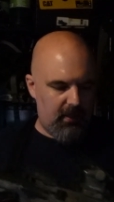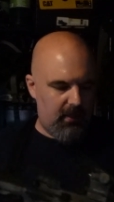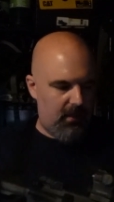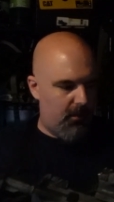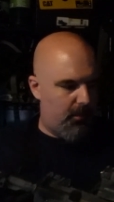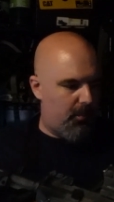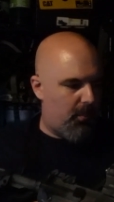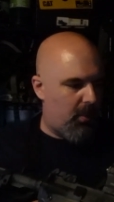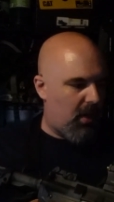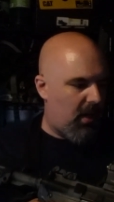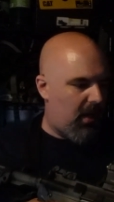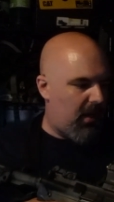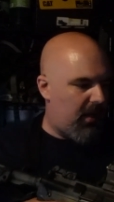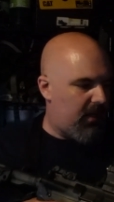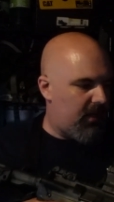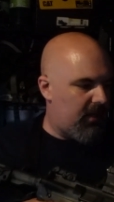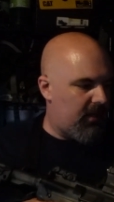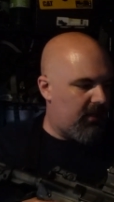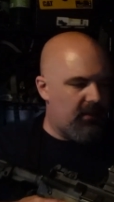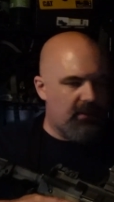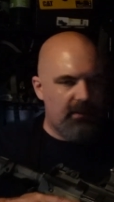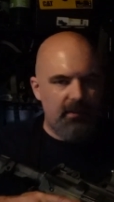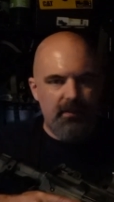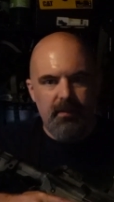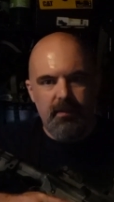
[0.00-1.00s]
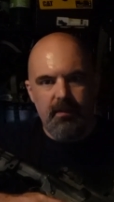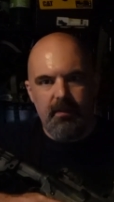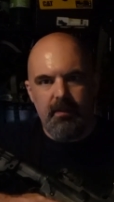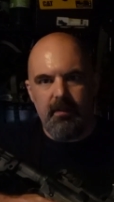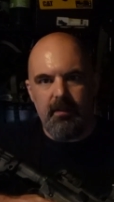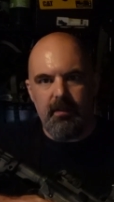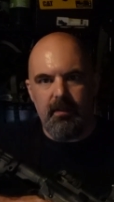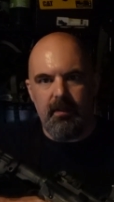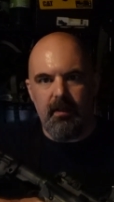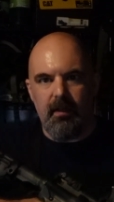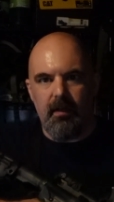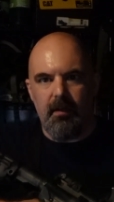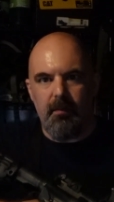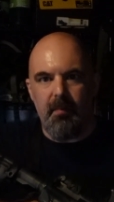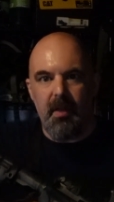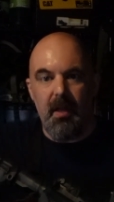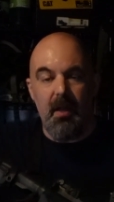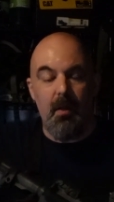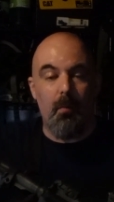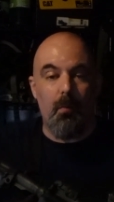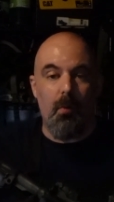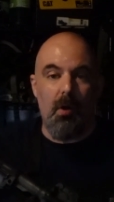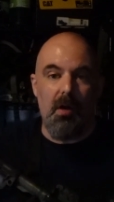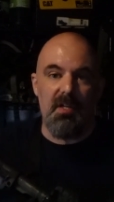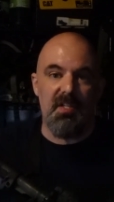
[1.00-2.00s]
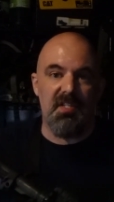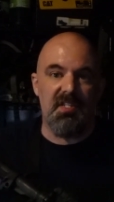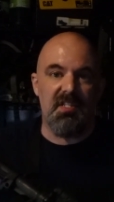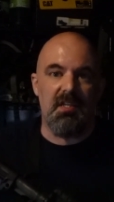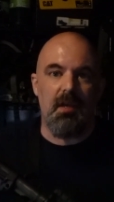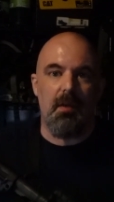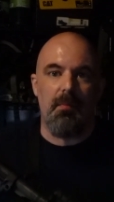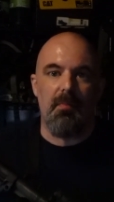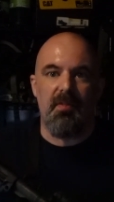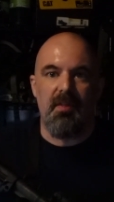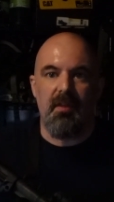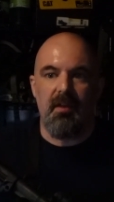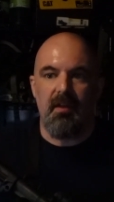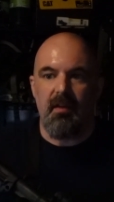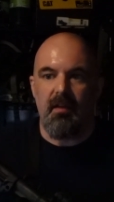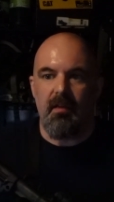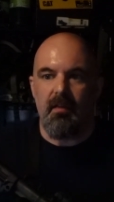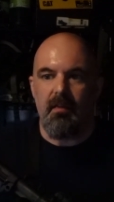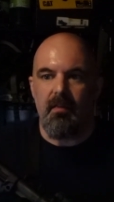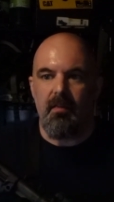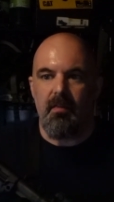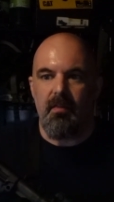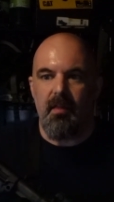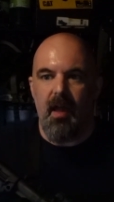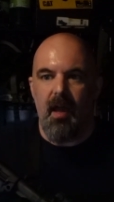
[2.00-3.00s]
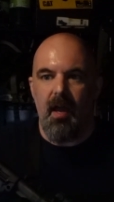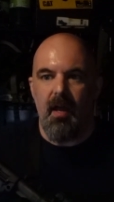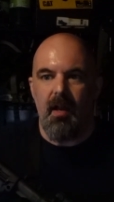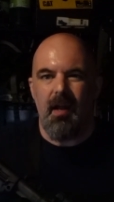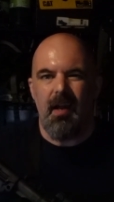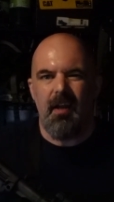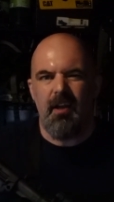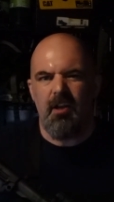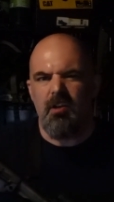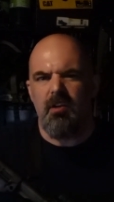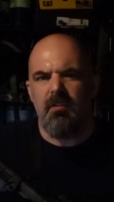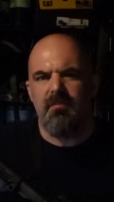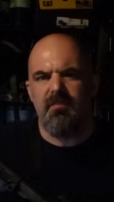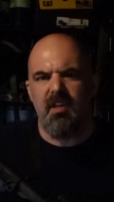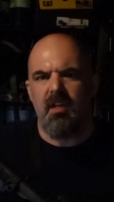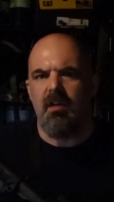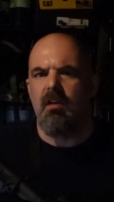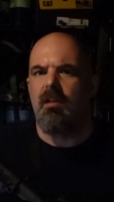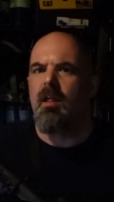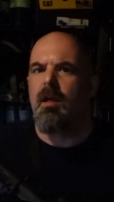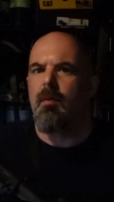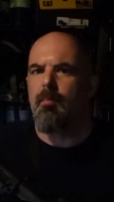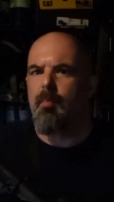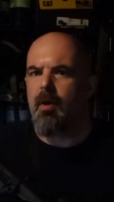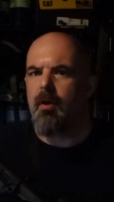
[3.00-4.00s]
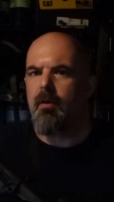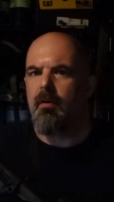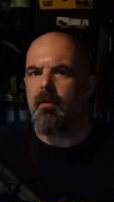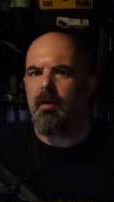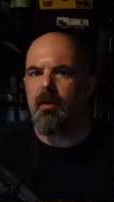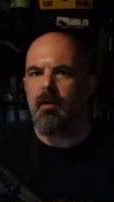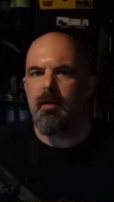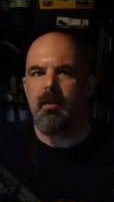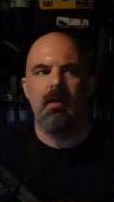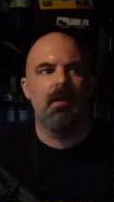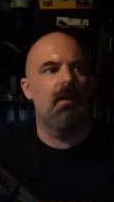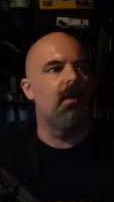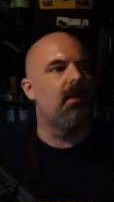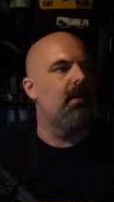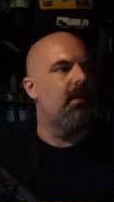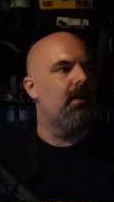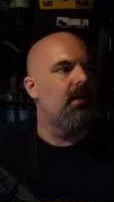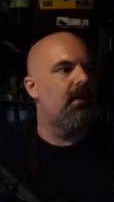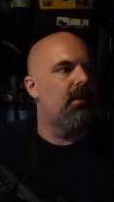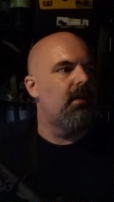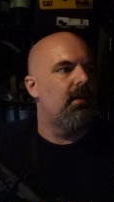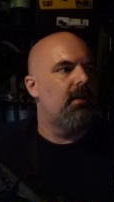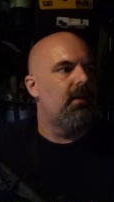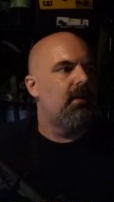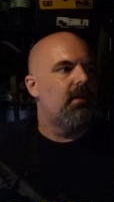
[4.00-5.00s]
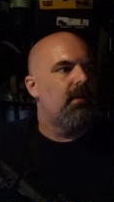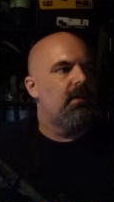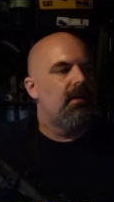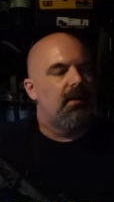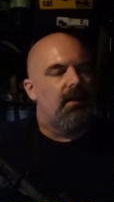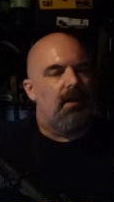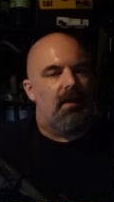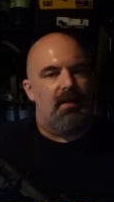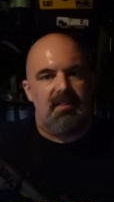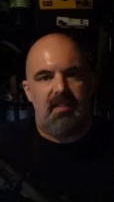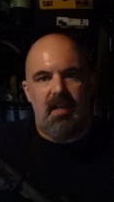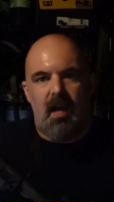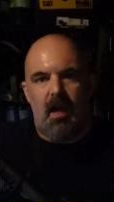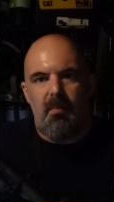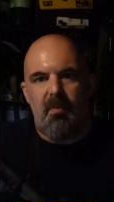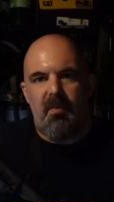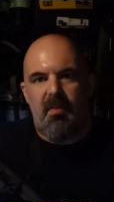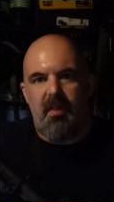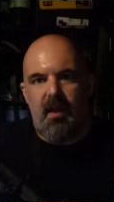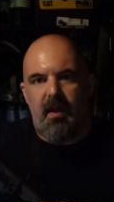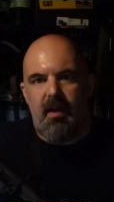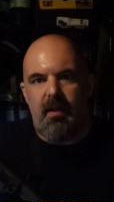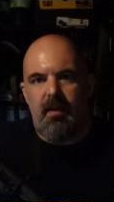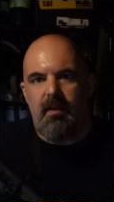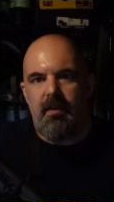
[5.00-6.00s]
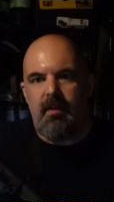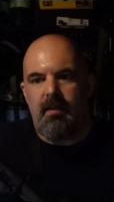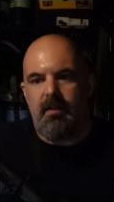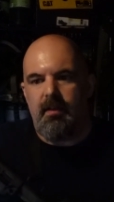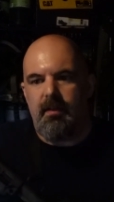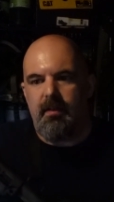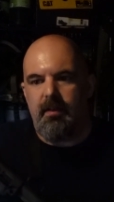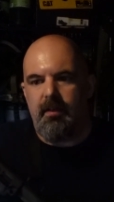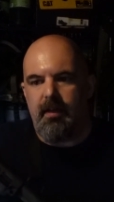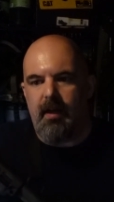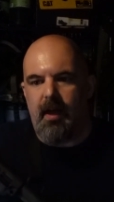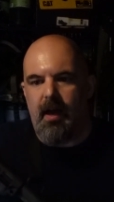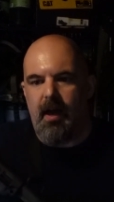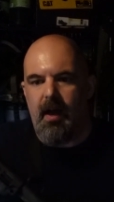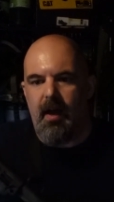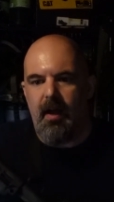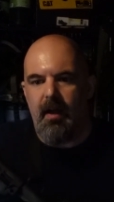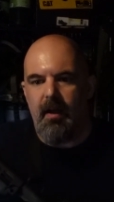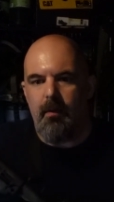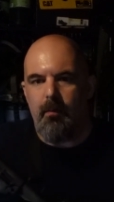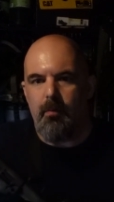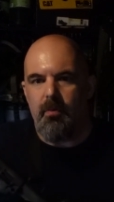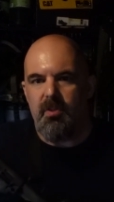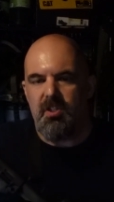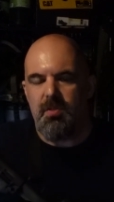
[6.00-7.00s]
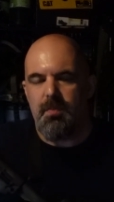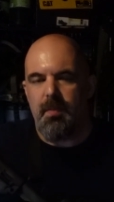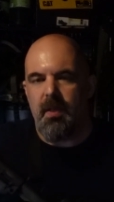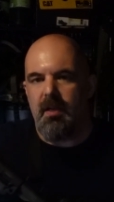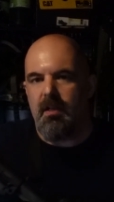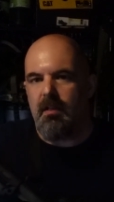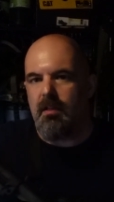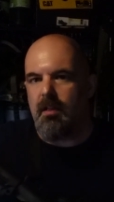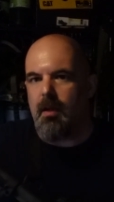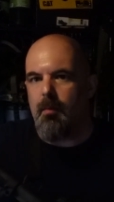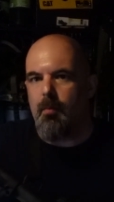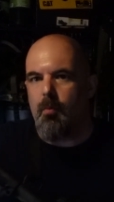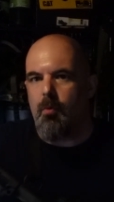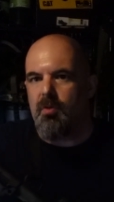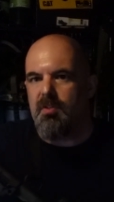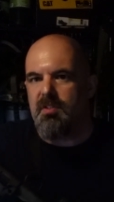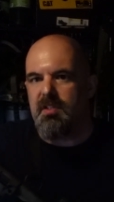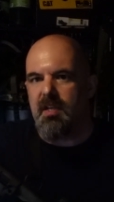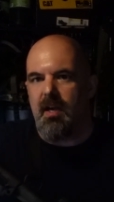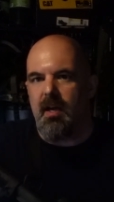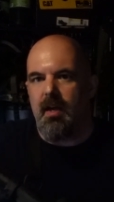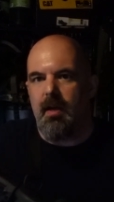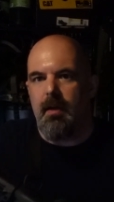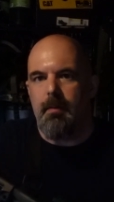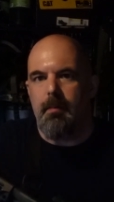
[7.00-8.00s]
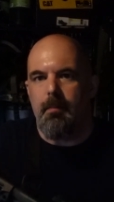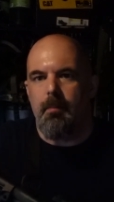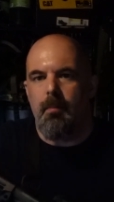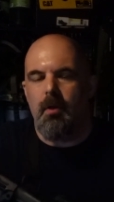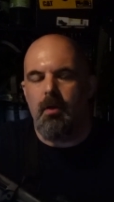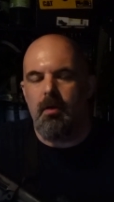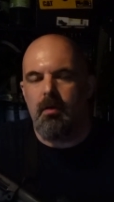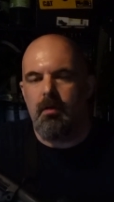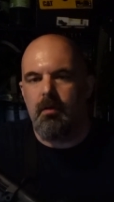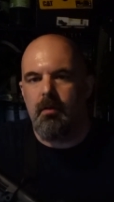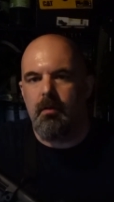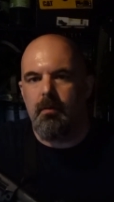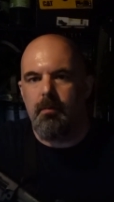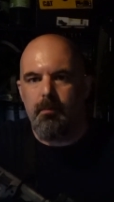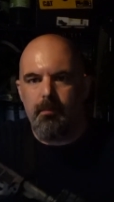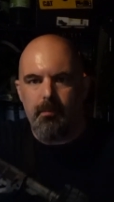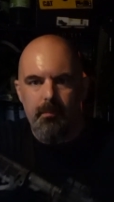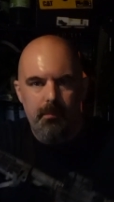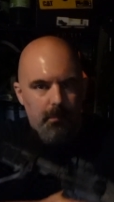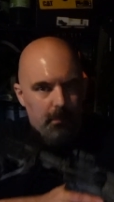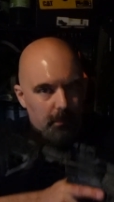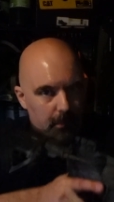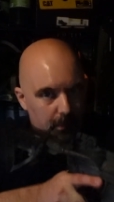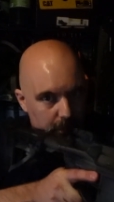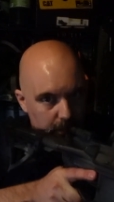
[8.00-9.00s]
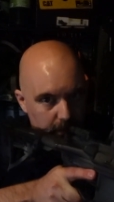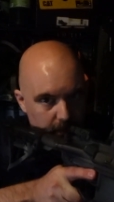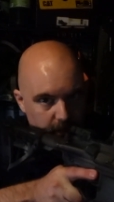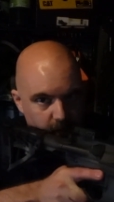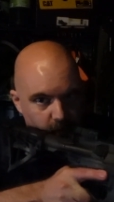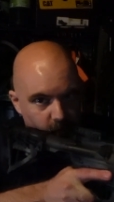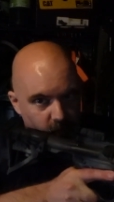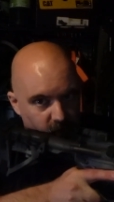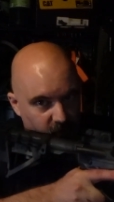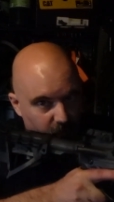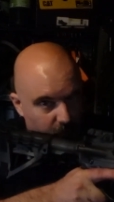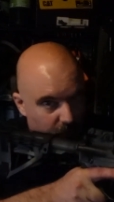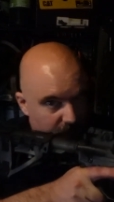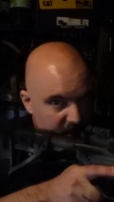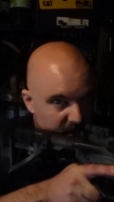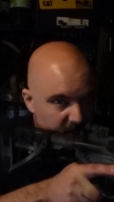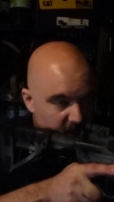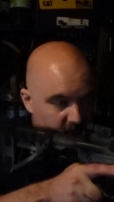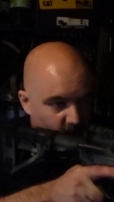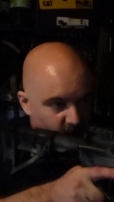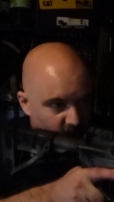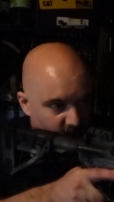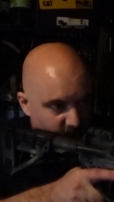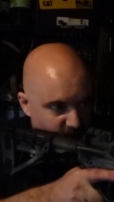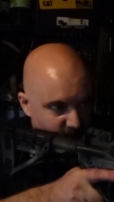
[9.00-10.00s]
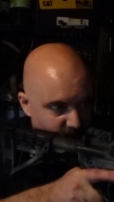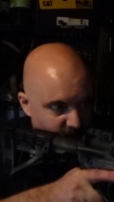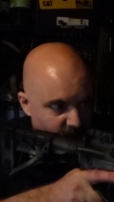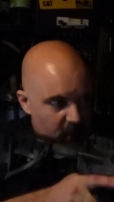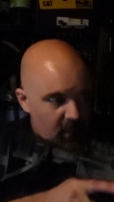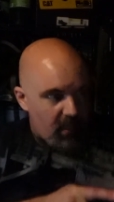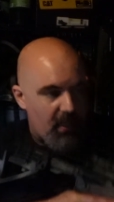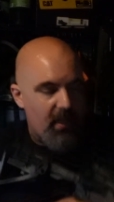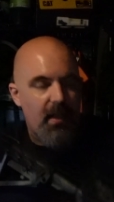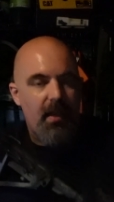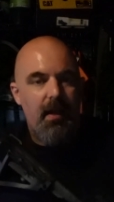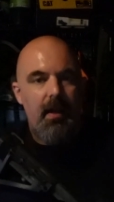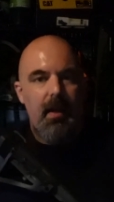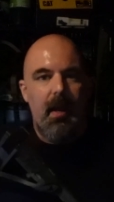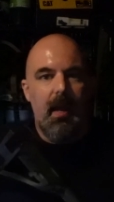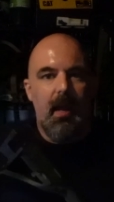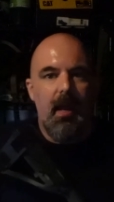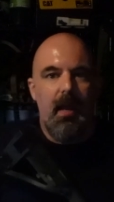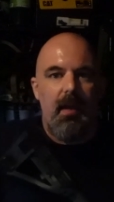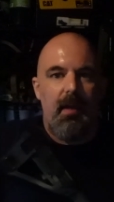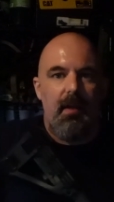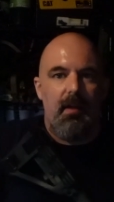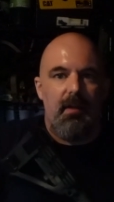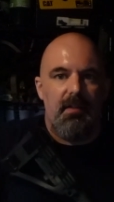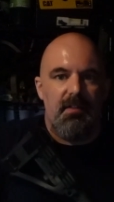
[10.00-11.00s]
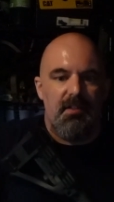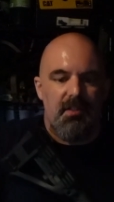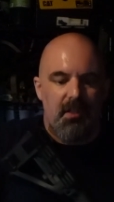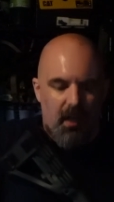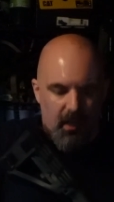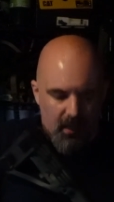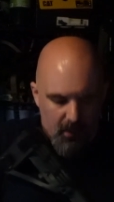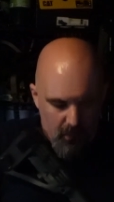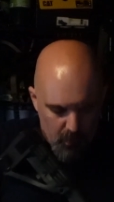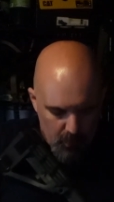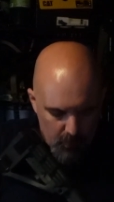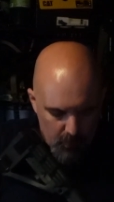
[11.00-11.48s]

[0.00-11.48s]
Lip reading: but it was something that I could have done a lot better on. On top of that, I was spending a lot more time between targets, and on